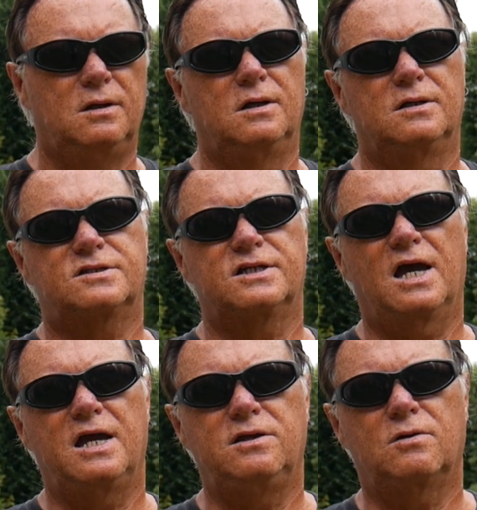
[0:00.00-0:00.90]
And see how
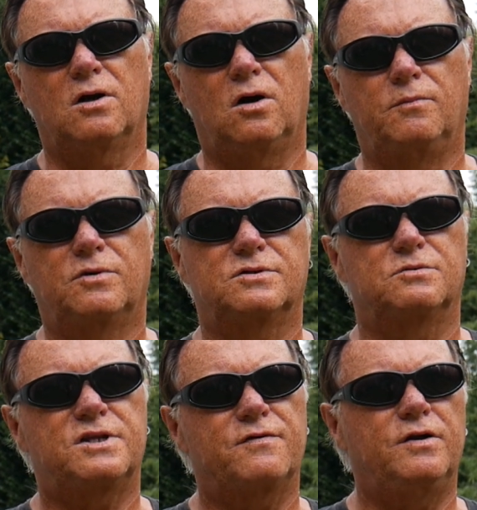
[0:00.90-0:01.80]
you get on, because it was
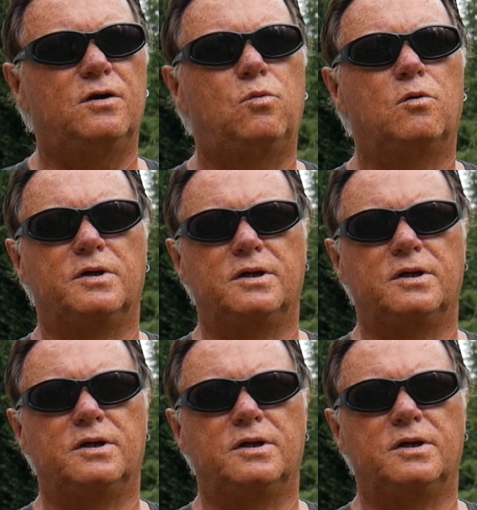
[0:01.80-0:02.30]
definitely a woman.